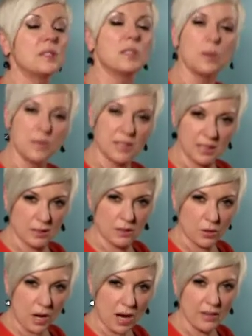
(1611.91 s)
So
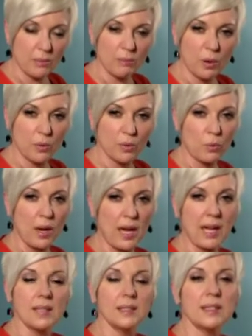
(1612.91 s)
try them both
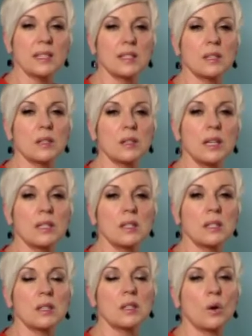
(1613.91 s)
ways into
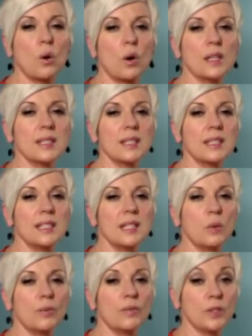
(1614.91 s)
the chorus and see
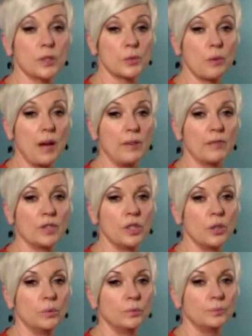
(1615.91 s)
what feels right for
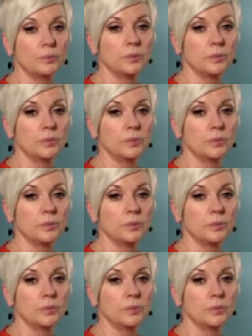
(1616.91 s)
you.